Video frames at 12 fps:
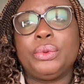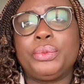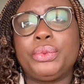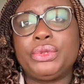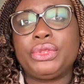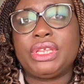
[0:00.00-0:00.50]

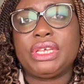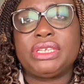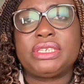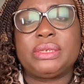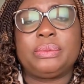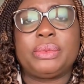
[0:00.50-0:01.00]
put
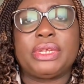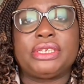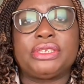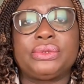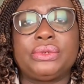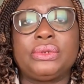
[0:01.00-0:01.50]
things in
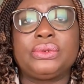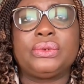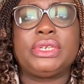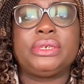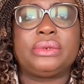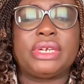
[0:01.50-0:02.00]
place to not
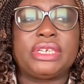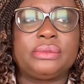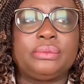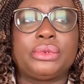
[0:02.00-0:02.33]
only rest,